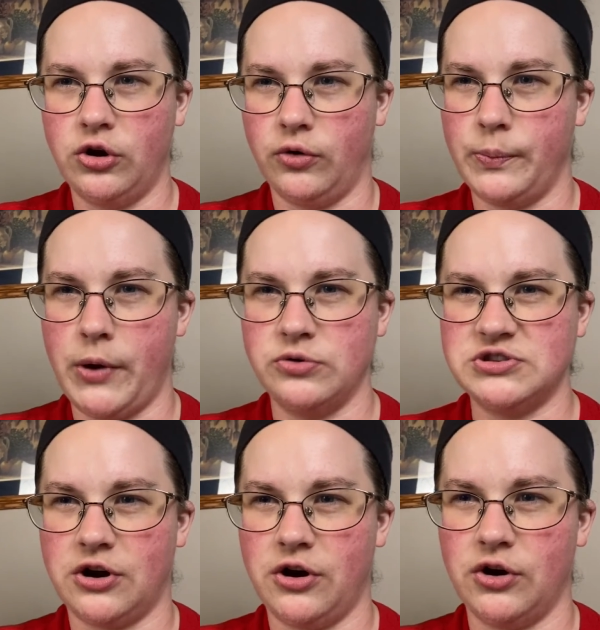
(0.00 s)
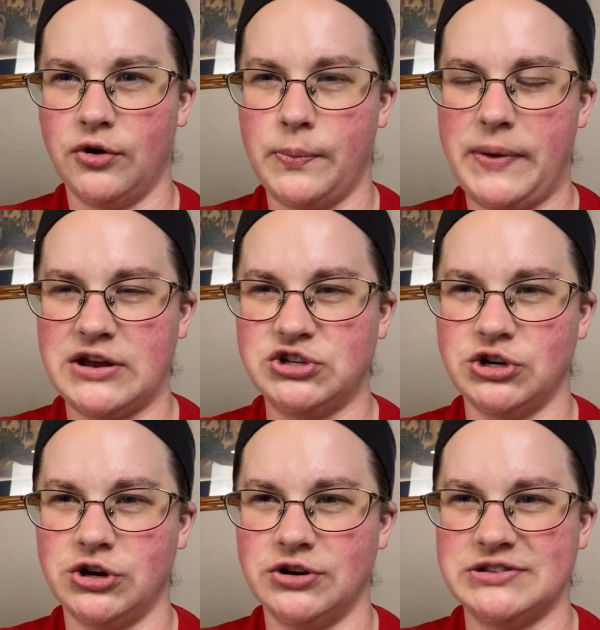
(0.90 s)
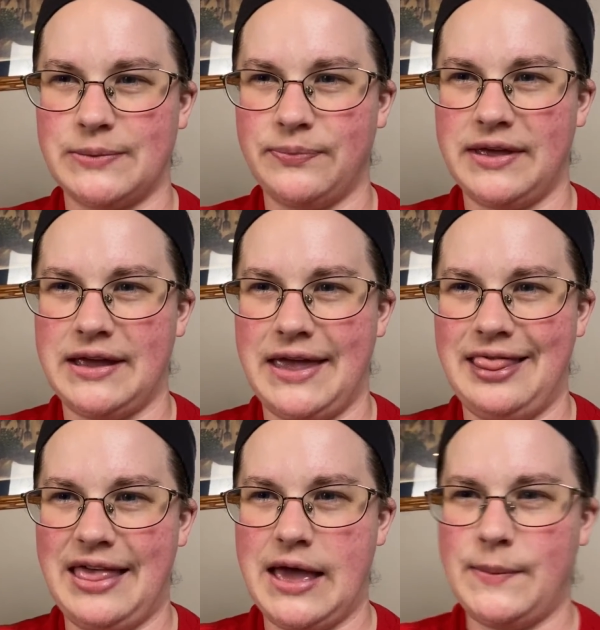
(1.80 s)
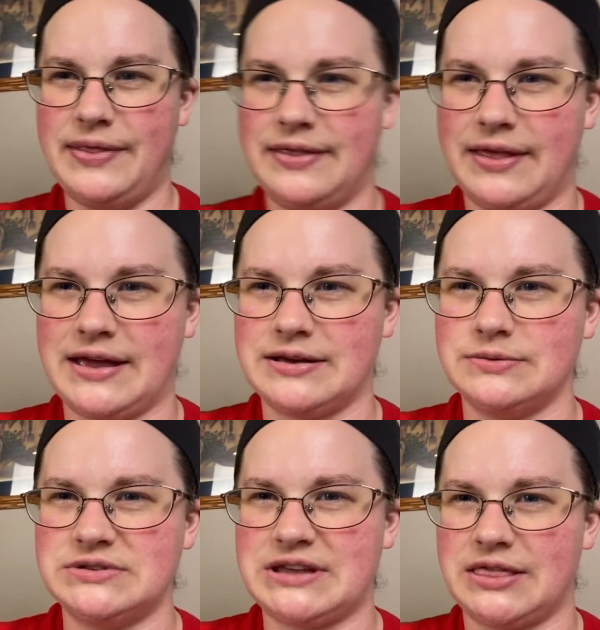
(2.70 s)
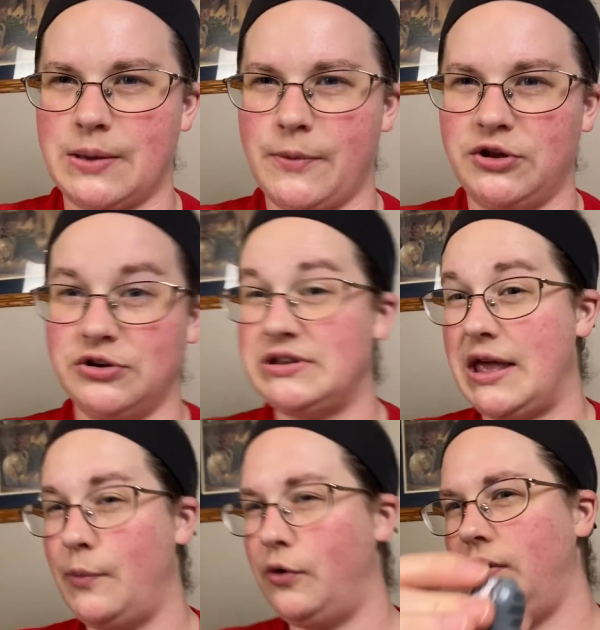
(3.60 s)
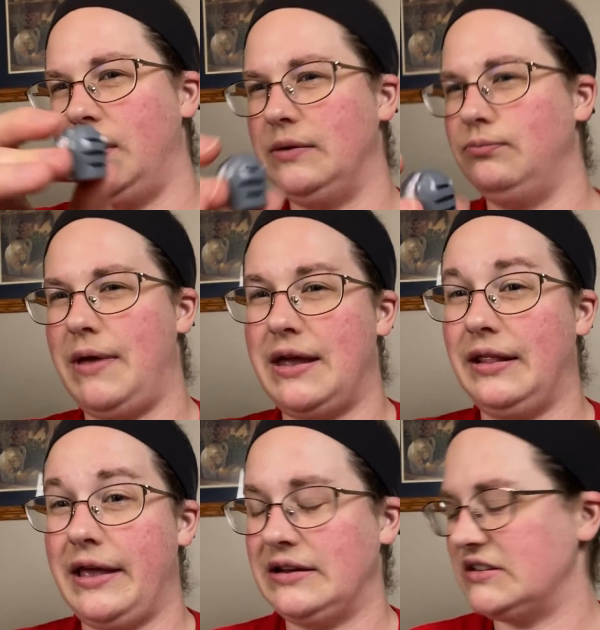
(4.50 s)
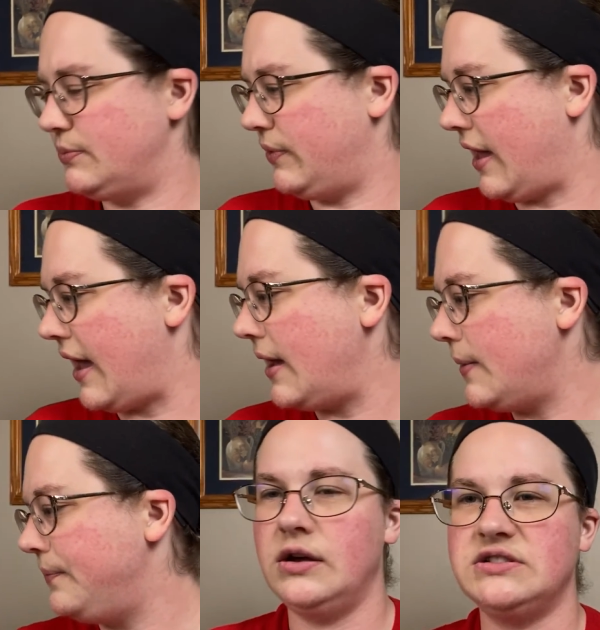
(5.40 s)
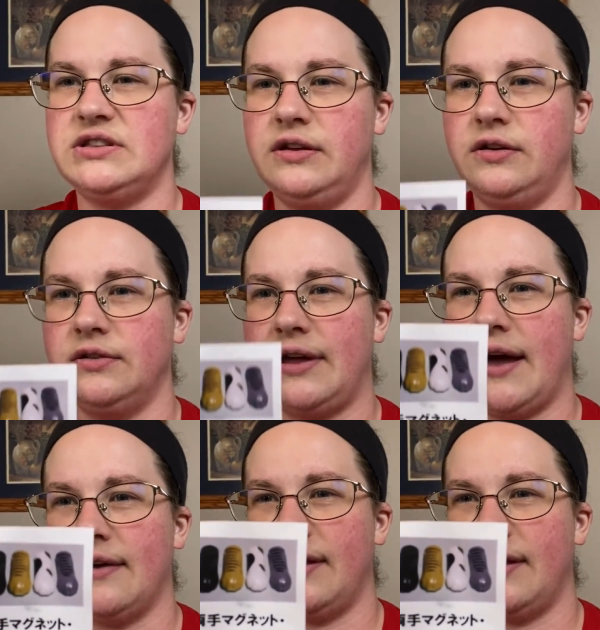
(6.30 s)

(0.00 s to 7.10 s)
or a postcard or a picture or something in them and then like set them on your table and make it like a display. Here's the little tag that